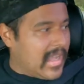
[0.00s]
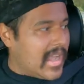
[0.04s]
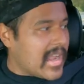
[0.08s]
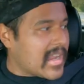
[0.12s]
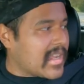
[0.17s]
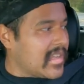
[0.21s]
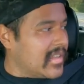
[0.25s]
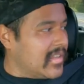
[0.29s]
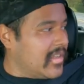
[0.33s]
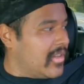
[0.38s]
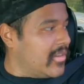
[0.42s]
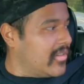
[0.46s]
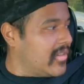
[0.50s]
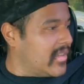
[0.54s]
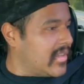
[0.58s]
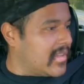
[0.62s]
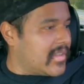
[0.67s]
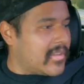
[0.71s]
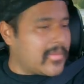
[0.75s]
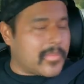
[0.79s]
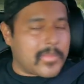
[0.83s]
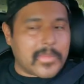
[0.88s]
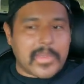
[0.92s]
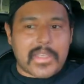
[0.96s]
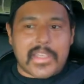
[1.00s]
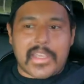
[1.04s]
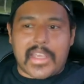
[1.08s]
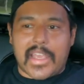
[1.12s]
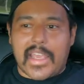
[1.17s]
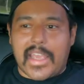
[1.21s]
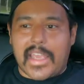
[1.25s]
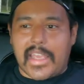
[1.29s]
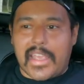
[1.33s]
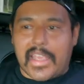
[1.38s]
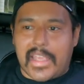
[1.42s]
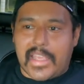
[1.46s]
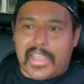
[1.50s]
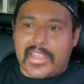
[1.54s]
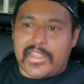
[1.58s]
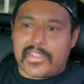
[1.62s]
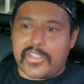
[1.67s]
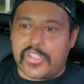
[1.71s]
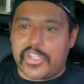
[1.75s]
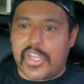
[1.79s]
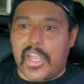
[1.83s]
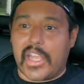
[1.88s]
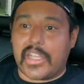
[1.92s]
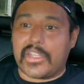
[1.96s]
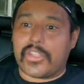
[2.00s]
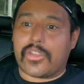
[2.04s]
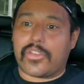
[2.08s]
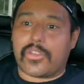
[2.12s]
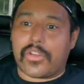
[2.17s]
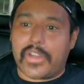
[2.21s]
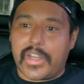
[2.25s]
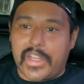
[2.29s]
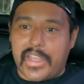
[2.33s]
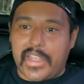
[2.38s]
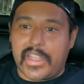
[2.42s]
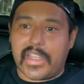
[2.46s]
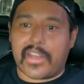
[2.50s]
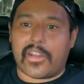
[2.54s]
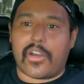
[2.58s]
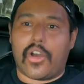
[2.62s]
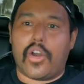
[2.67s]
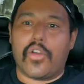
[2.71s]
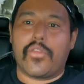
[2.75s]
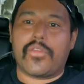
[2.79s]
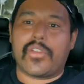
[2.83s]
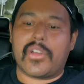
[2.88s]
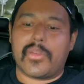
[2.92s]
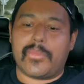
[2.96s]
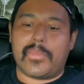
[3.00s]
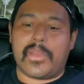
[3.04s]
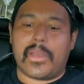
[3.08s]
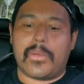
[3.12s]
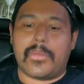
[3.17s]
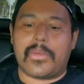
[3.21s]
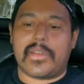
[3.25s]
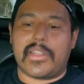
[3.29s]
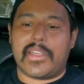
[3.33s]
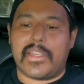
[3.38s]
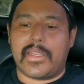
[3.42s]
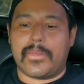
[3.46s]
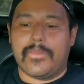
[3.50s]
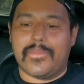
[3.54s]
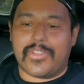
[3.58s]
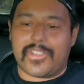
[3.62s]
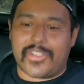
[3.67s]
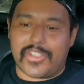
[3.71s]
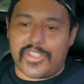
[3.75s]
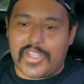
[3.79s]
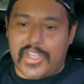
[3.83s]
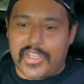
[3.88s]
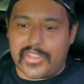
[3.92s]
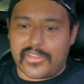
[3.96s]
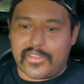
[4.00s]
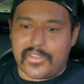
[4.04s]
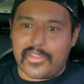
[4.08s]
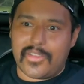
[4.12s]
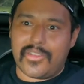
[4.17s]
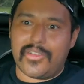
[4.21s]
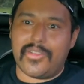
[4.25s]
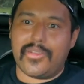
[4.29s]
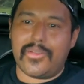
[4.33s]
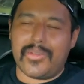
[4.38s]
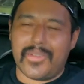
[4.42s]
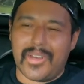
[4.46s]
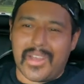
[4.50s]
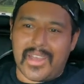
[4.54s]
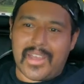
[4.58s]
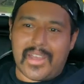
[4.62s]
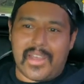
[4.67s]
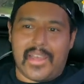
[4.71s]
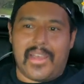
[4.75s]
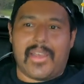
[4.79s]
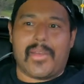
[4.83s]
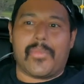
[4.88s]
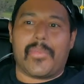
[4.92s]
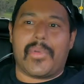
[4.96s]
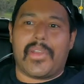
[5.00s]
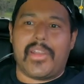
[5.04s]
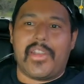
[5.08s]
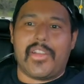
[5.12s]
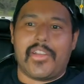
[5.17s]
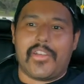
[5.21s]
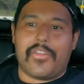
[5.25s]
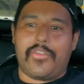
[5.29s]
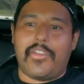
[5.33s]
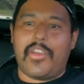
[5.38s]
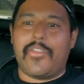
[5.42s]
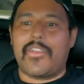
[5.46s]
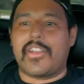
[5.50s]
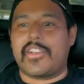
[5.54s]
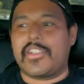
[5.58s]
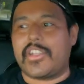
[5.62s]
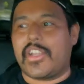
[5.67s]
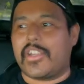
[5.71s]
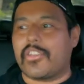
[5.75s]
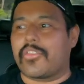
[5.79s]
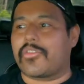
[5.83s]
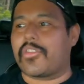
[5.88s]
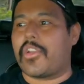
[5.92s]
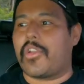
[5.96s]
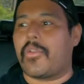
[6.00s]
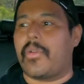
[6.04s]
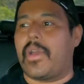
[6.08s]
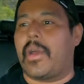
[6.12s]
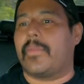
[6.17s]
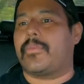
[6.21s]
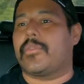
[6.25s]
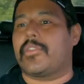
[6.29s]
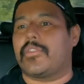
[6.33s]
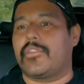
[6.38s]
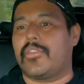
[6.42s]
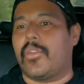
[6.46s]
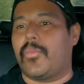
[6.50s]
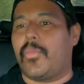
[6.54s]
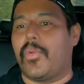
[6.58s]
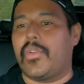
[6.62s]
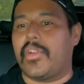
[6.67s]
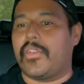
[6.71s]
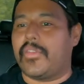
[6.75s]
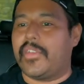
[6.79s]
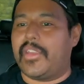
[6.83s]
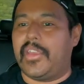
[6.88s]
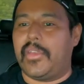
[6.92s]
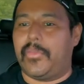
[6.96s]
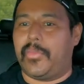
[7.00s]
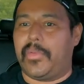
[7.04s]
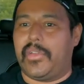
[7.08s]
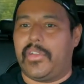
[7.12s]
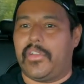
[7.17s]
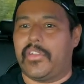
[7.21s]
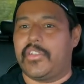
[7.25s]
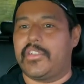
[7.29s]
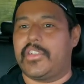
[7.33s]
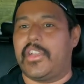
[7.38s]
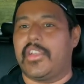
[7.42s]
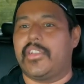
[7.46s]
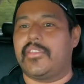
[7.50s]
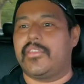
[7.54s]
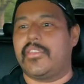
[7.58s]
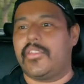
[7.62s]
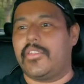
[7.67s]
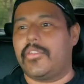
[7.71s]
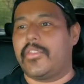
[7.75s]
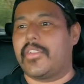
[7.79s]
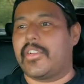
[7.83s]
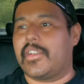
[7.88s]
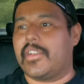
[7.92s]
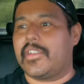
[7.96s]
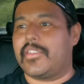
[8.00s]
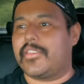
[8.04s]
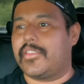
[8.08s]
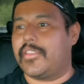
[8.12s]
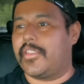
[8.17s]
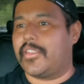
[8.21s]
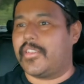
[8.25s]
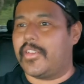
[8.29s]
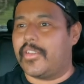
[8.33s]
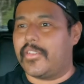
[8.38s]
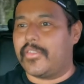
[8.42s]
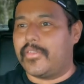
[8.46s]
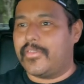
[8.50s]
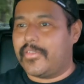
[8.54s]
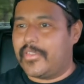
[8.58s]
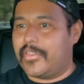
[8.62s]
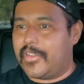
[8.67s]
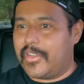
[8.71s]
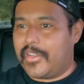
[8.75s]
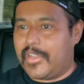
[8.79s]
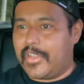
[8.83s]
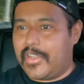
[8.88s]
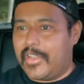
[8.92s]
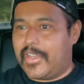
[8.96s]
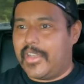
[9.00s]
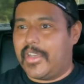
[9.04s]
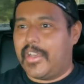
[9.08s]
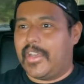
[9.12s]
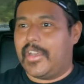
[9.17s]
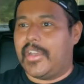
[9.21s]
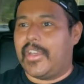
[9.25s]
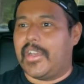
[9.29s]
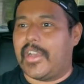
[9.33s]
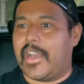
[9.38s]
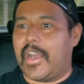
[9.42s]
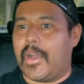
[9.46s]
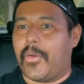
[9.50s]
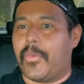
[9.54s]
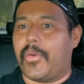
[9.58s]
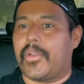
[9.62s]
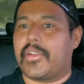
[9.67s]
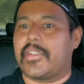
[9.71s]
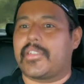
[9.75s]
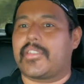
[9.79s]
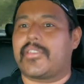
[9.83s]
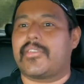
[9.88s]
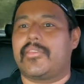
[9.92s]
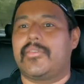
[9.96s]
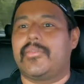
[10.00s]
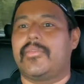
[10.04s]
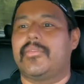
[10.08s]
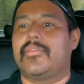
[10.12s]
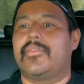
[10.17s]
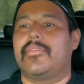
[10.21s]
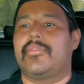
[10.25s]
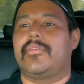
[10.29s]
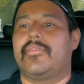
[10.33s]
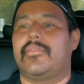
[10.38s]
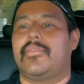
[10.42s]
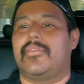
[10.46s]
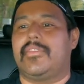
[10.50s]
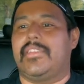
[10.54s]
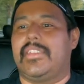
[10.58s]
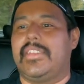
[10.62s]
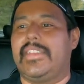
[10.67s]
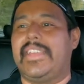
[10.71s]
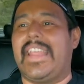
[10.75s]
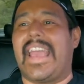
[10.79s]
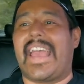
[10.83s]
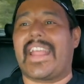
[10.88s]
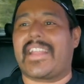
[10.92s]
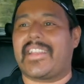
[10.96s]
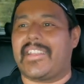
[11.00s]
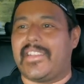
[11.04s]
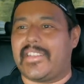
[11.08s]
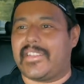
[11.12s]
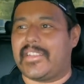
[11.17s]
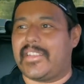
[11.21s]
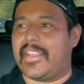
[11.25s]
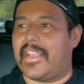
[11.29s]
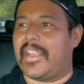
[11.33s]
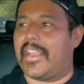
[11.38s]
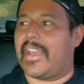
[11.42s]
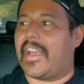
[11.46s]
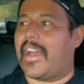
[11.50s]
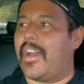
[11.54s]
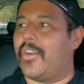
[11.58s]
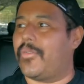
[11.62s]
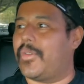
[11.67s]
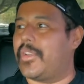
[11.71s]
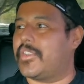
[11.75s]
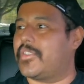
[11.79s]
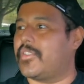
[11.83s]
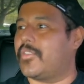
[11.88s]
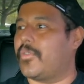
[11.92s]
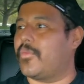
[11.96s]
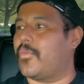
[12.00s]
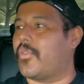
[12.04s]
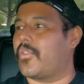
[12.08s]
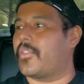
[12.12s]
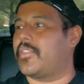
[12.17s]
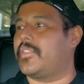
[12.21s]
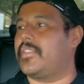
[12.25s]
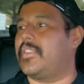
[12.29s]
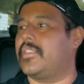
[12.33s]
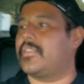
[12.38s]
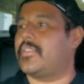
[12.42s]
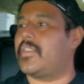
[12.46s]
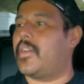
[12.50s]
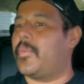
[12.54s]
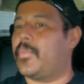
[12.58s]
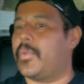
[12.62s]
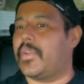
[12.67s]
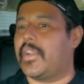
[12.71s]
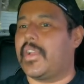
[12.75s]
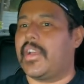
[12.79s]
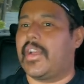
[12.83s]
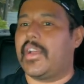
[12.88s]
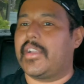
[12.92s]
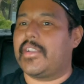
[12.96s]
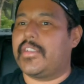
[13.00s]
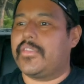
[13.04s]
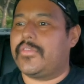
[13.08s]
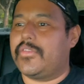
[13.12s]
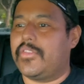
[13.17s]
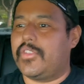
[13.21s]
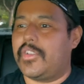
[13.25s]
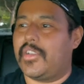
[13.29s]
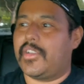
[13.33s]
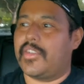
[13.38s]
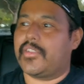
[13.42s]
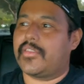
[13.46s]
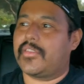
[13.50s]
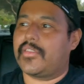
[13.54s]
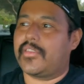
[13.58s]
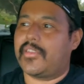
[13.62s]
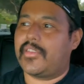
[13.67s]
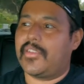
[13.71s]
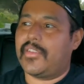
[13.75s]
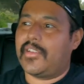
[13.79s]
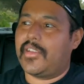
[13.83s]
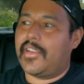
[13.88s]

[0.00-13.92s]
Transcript: I can go get me a Gen three and hopefully be able to keep this Gen two. But you know, if you have a Gen three Raptor, there's no point of keeping your Gen two unless, you know, I want to deck this thing out and wait till the warranty's up and kind of just